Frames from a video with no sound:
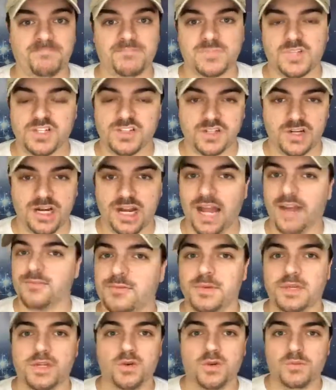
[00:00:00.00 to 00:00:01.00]
Because you're going to
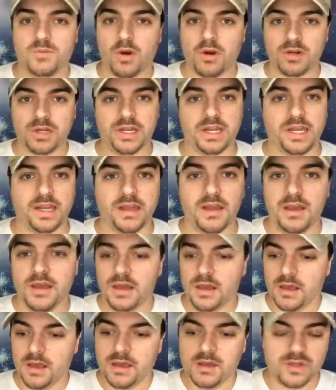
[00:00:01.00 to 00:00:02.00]
to be doing marketing.
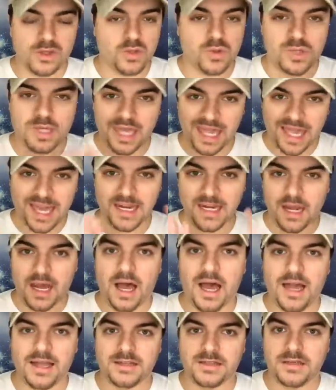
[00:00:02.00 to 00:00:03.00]
You
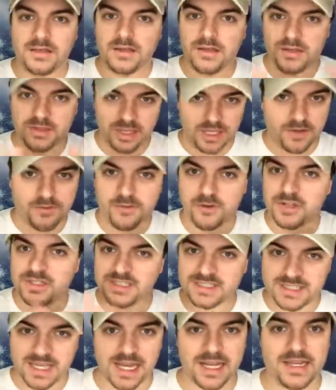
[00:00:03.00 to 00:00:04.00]
cannot think for a
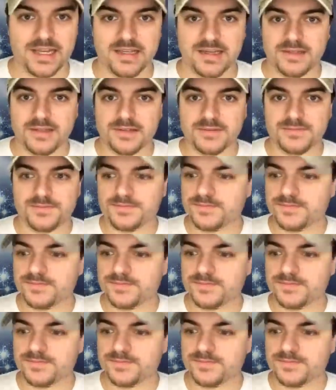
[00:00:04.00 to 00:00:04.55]
second.